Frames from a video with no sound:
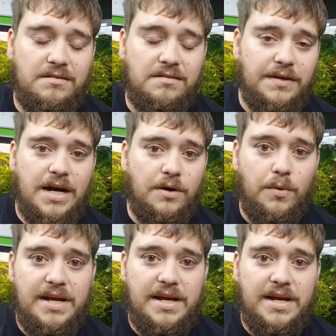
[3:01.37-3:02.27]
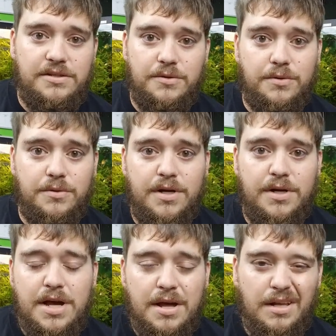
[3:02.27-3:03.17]
figure out a way to
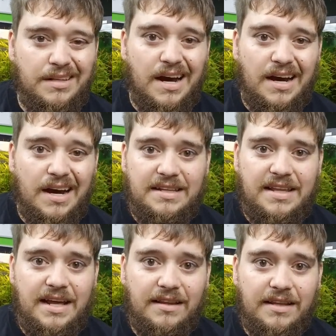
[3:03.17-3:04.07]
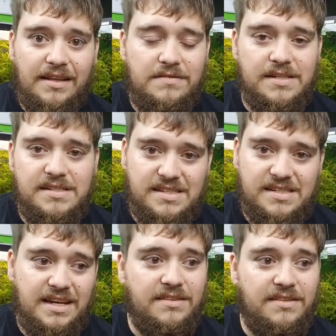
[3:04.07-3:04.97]
not get that leaf to
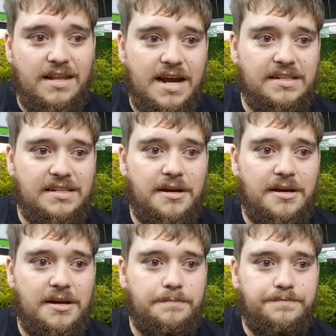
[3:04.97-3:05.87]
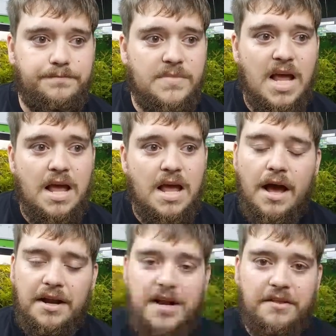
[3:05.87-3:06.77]
sink next time.
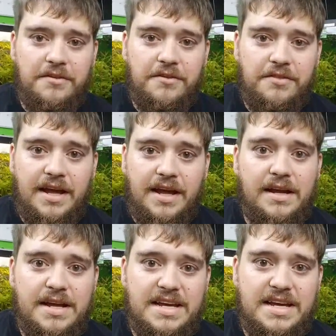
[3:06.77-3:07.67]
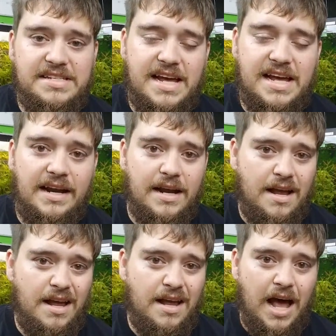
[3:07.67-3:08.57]
Another thing is that
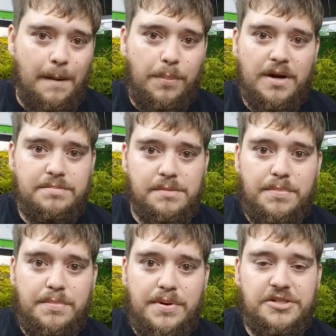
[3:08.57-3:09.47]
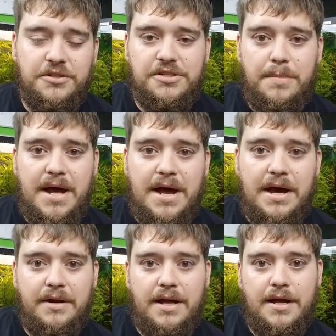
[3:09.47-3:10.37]
I put up some pictures about
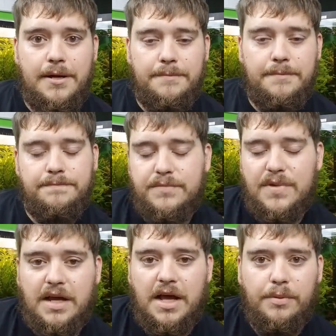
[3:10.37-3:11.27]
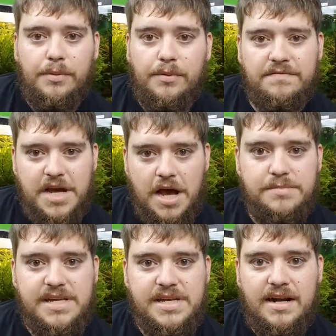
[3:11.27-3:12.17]
a couple of tubs
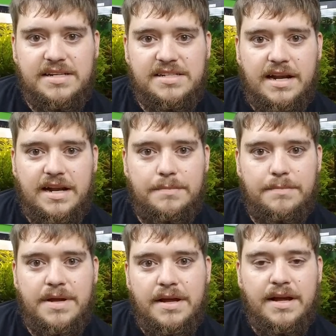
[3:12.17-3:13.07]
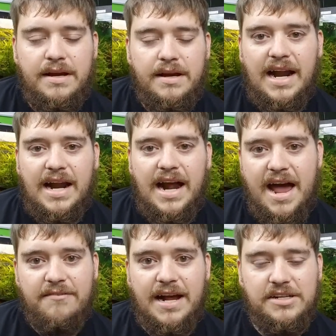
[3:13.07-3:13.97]
that I set up, and I haven't
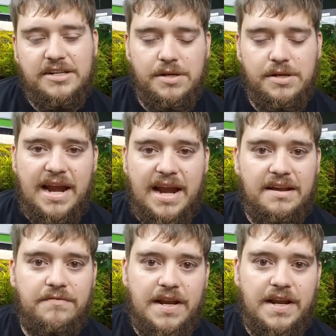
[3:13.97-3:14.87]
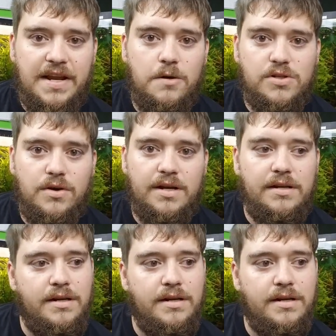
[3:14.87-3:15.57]
actually made any videos on it,